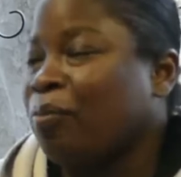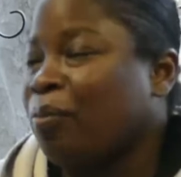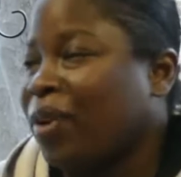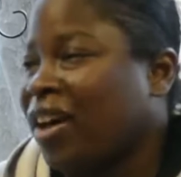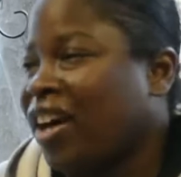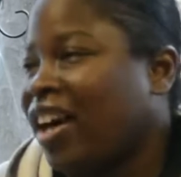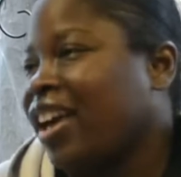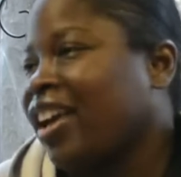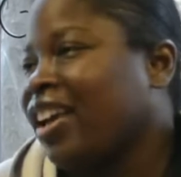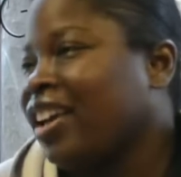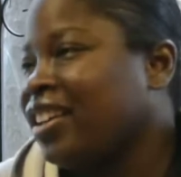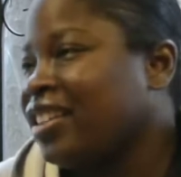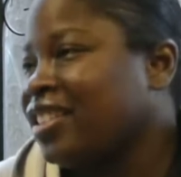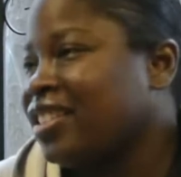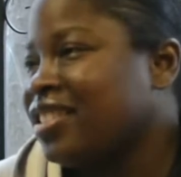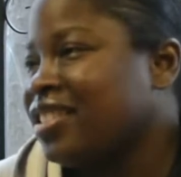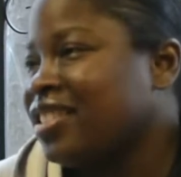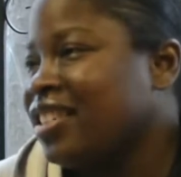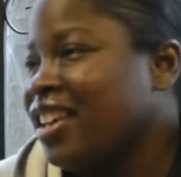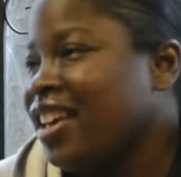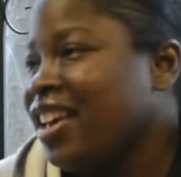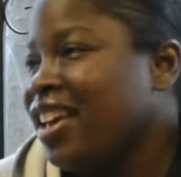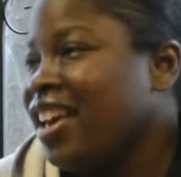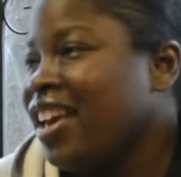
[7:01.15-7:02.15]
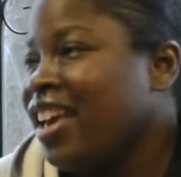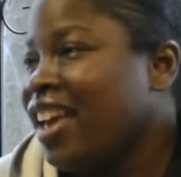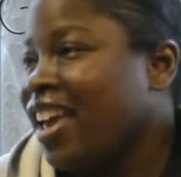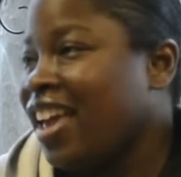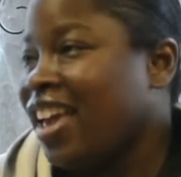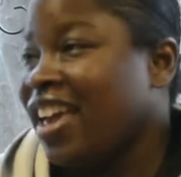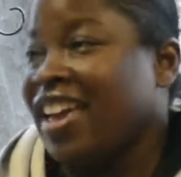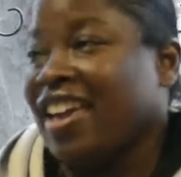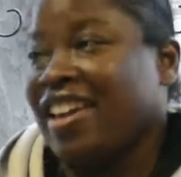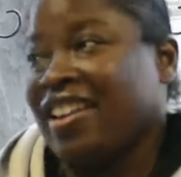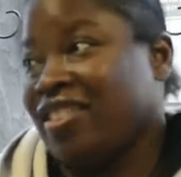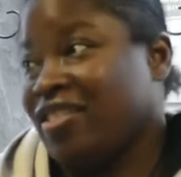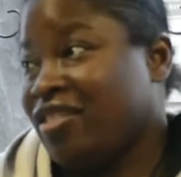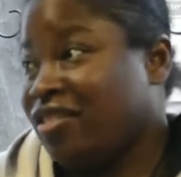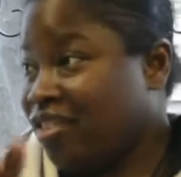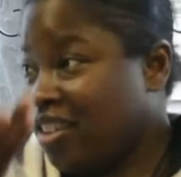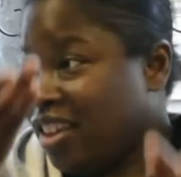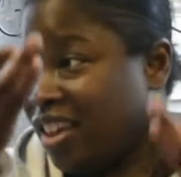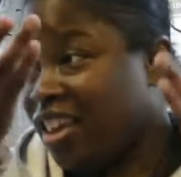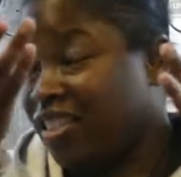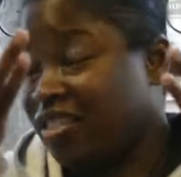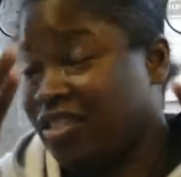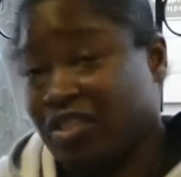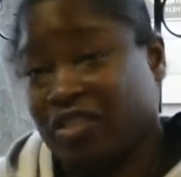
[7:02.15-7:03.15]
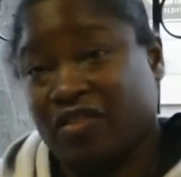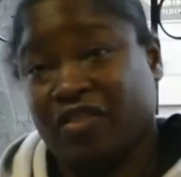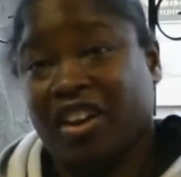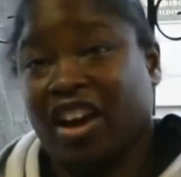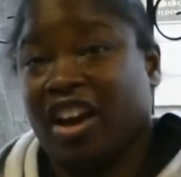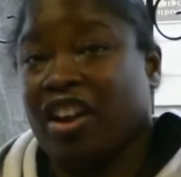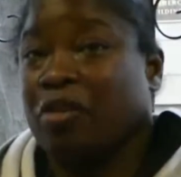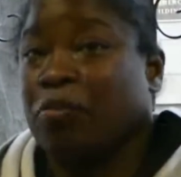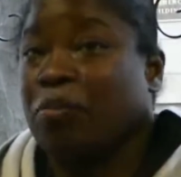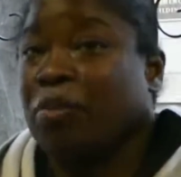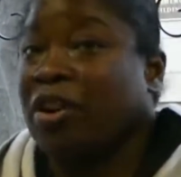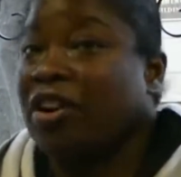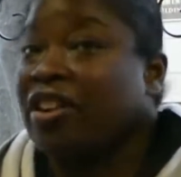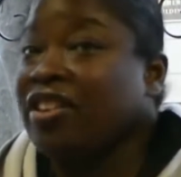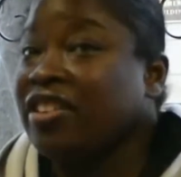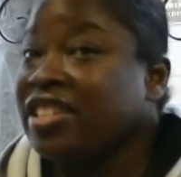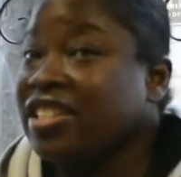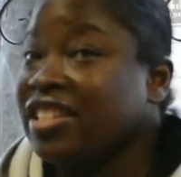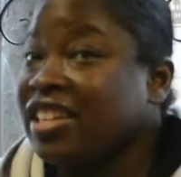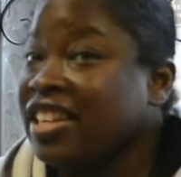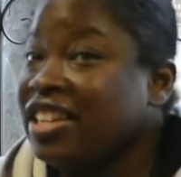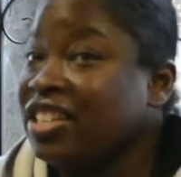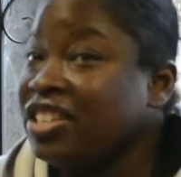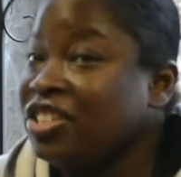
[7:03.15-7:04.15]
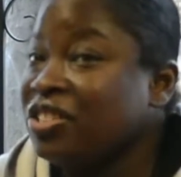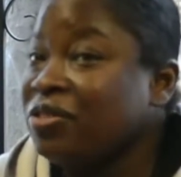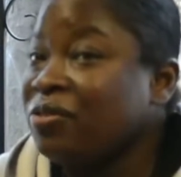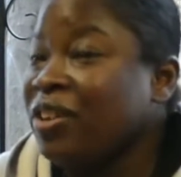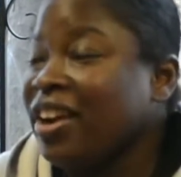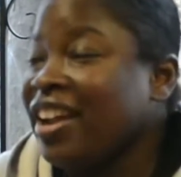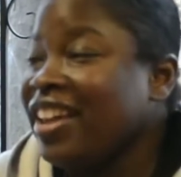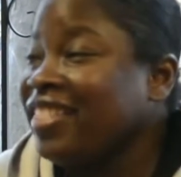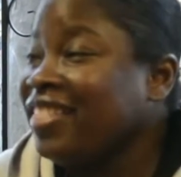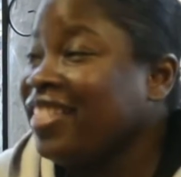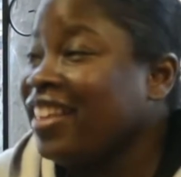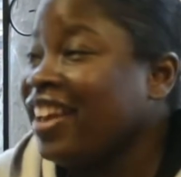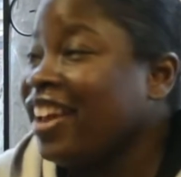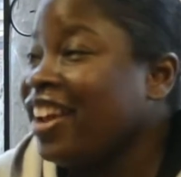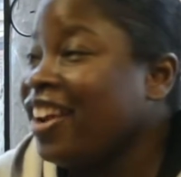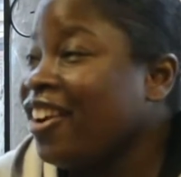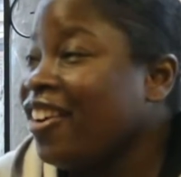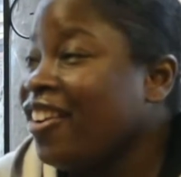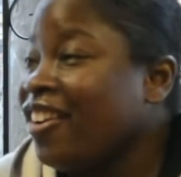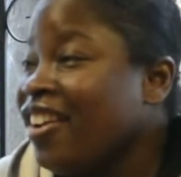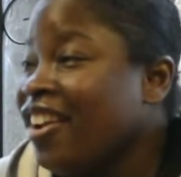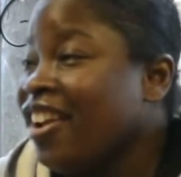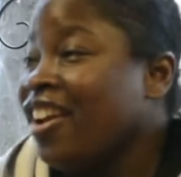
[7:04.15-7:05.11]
bikes, and you've got a BART station right there.